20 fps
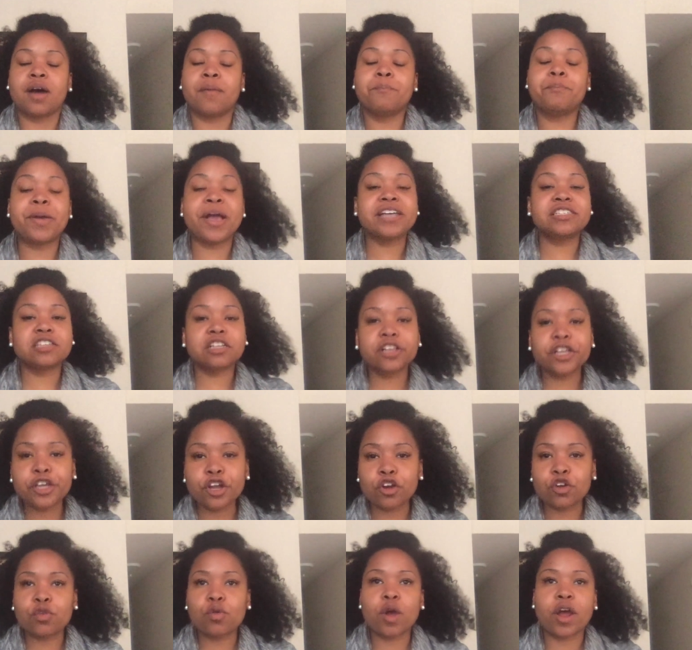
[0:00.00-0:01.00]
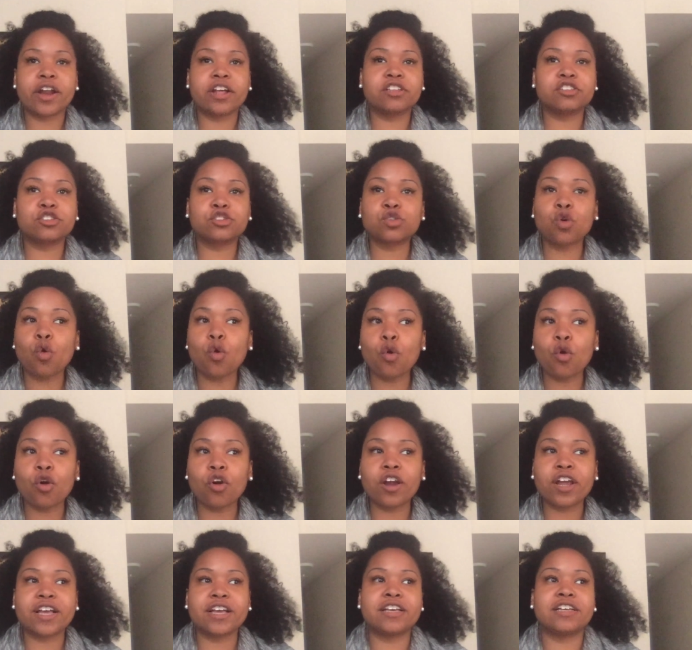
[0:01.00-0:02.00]
Basically, your credit
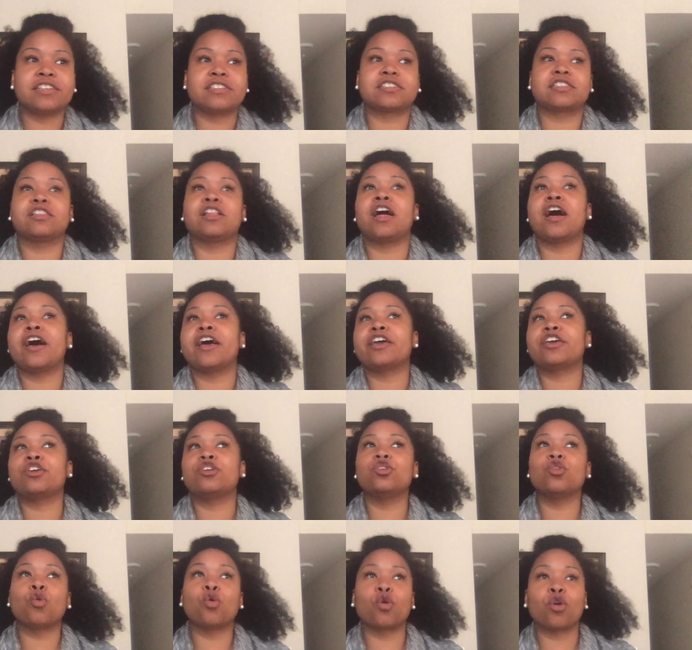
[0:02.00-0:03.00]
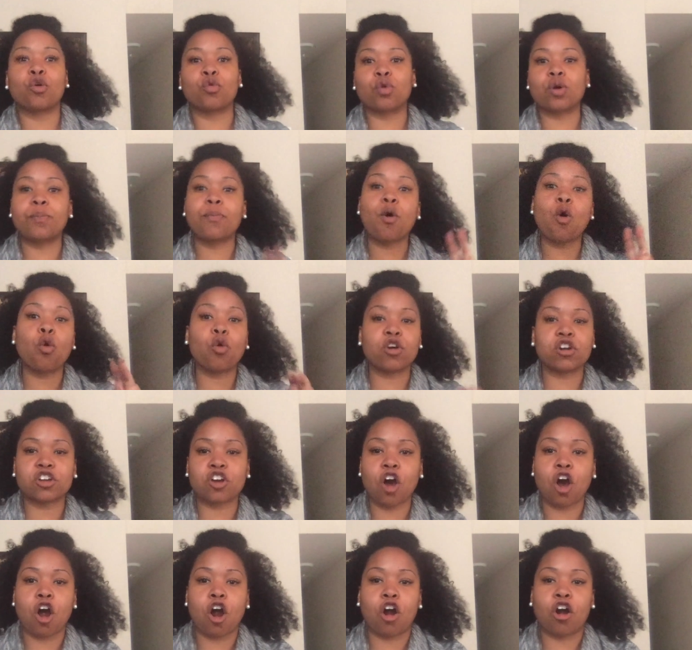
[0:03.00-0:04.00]
score is like your report
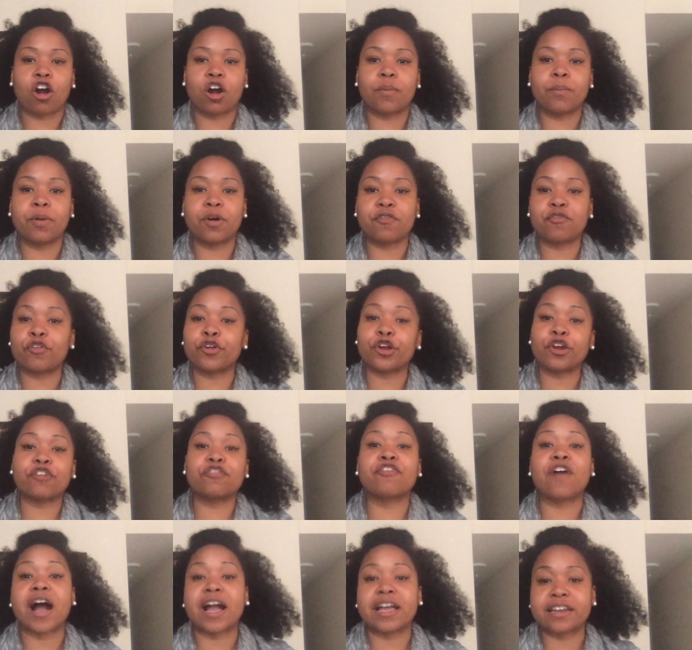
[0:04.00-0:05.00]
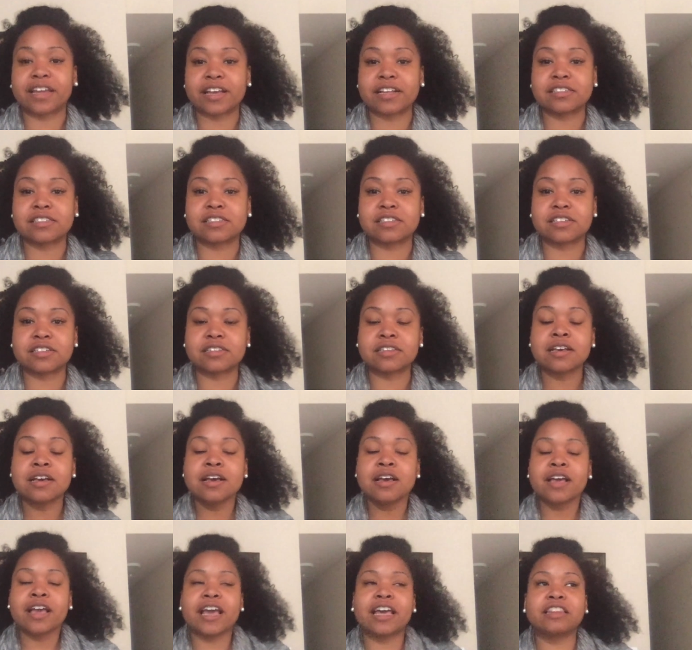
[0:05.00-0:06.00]
card, but for your finances.
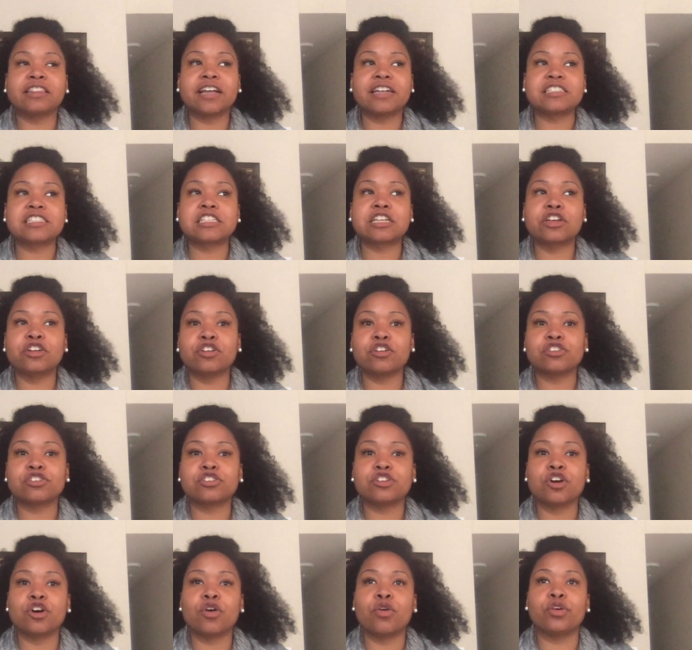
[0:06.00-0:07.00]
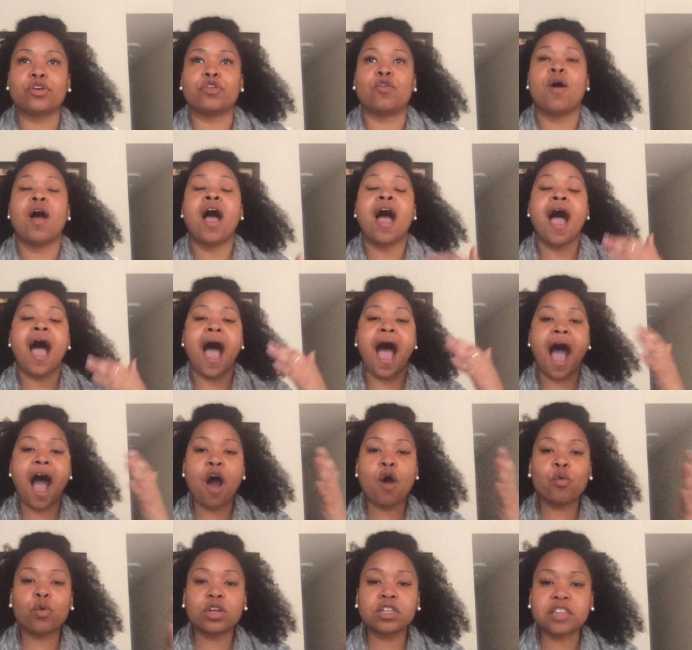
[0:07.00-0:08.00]
It lets lenders know,
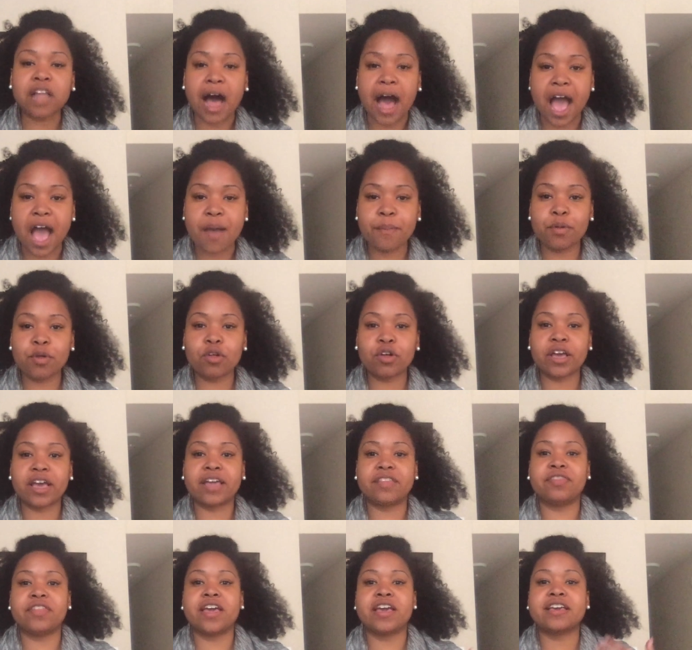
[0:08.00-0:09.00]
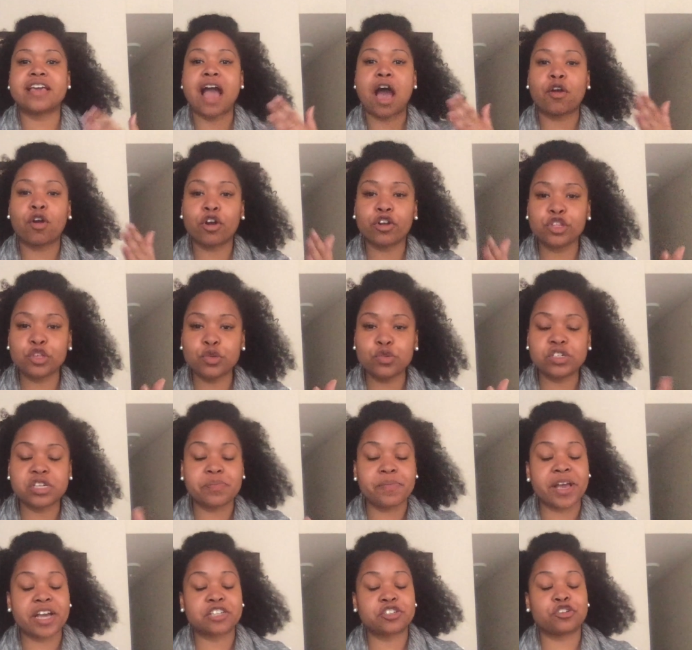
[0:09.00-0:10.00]
how reliable can they count on you to
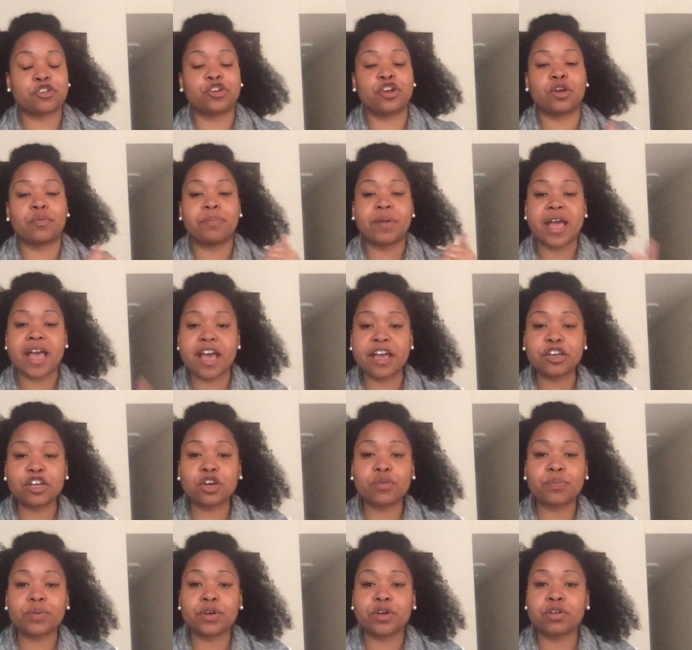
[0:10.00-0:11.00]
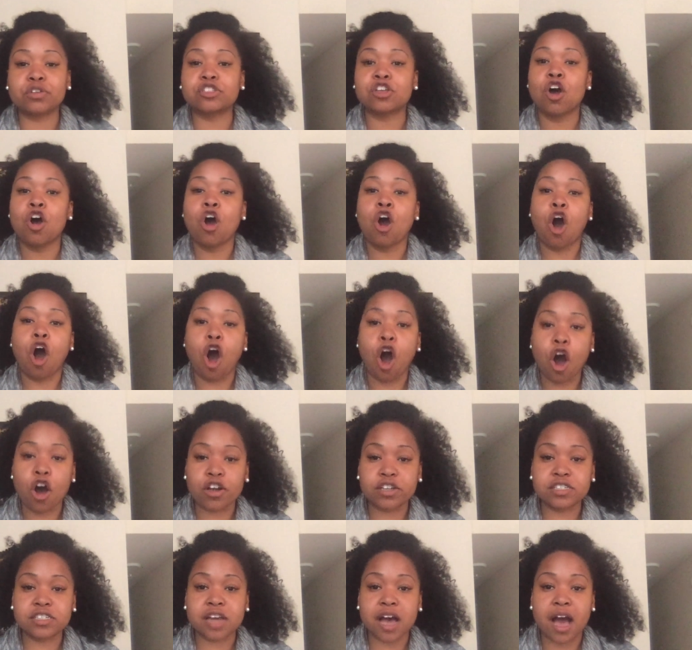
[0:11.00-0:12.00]
make sure you're paying your bills
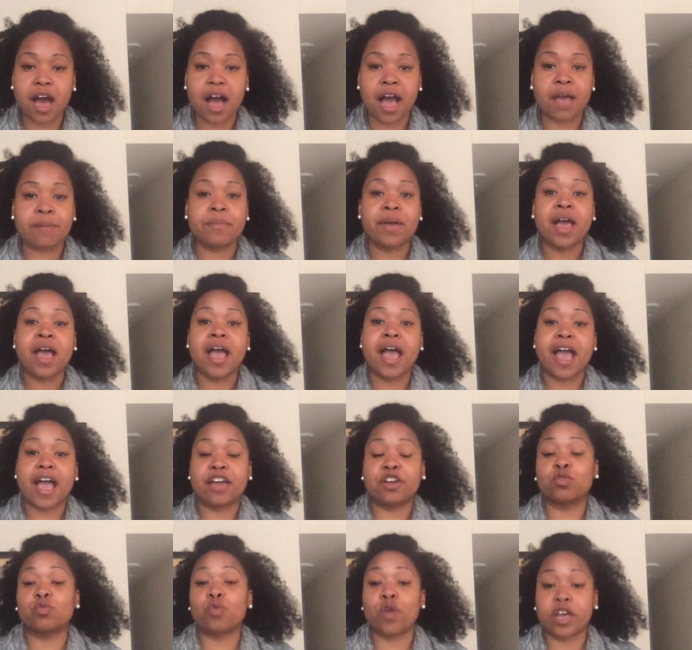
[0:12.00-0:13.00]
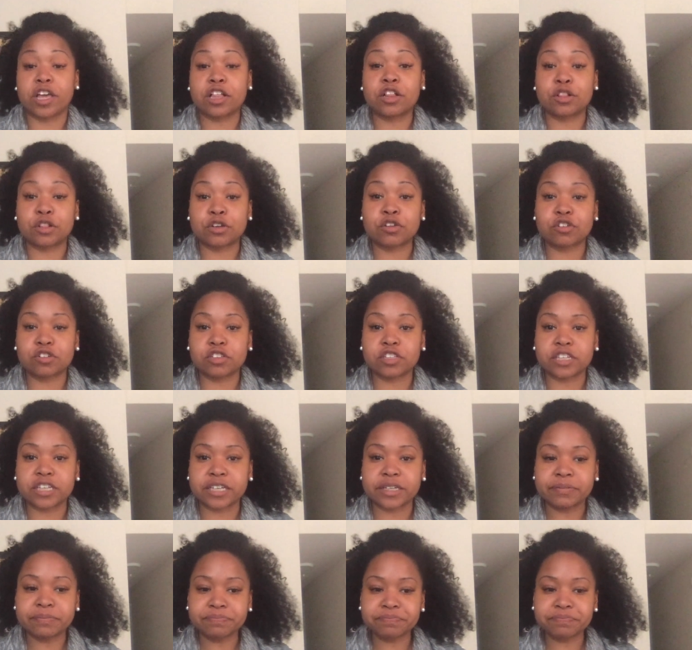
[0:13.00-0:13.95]
on time and regularly.